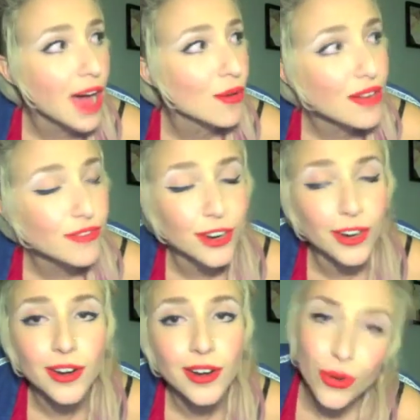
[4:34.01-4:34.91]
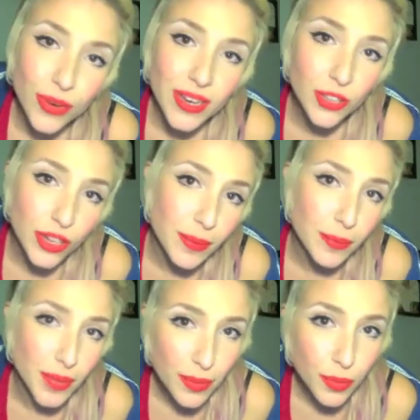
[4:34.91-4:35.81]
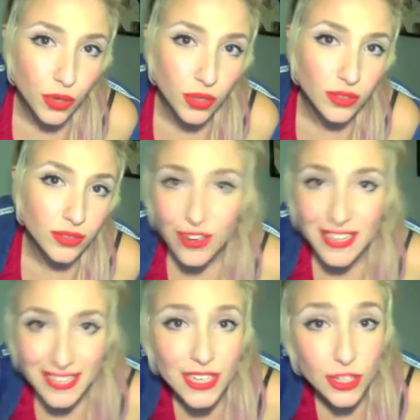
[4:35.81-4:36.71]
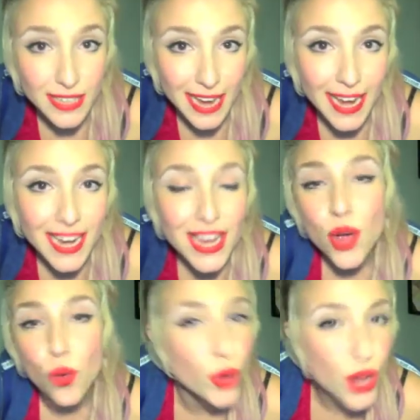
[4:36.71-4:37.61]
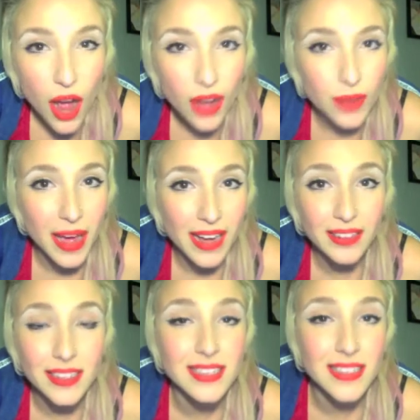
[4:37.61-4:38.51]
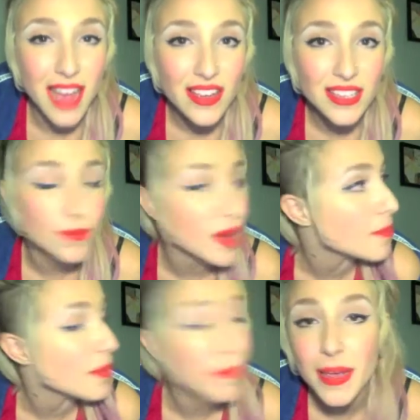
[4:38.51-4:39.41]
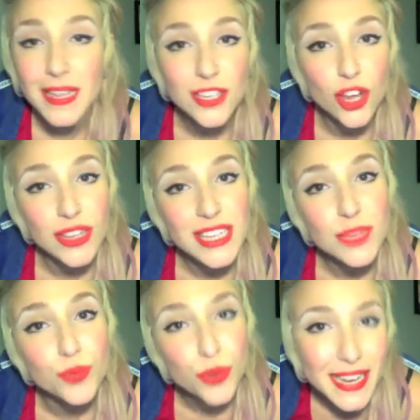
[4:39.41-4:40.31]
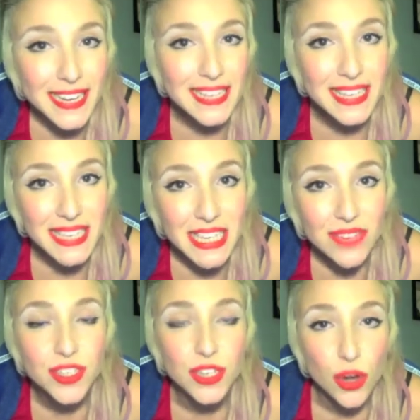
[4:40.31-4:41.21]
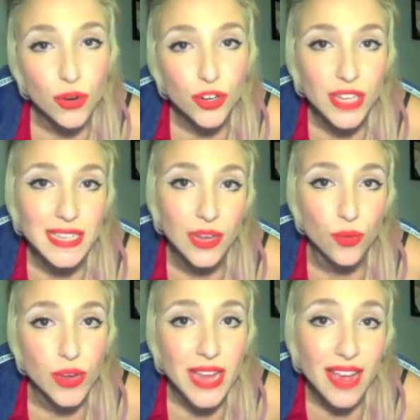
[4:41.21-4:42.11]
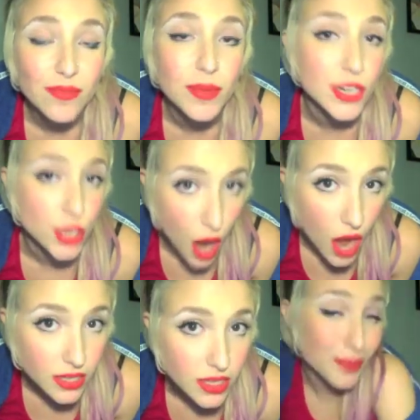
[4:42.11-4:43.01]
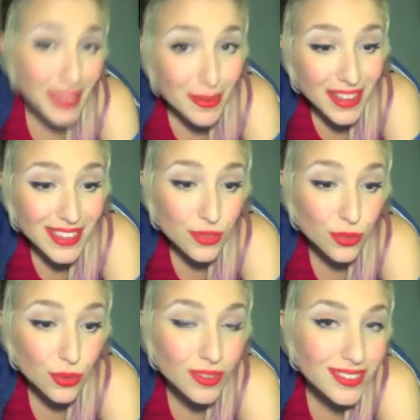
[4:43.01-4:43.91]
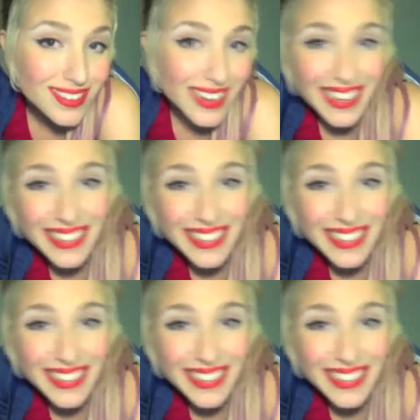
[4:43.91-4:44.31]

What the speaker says: However, when we look at people every single day, we automatically size them up based on these preconceived notions that we have been taught. You have to play by these rules.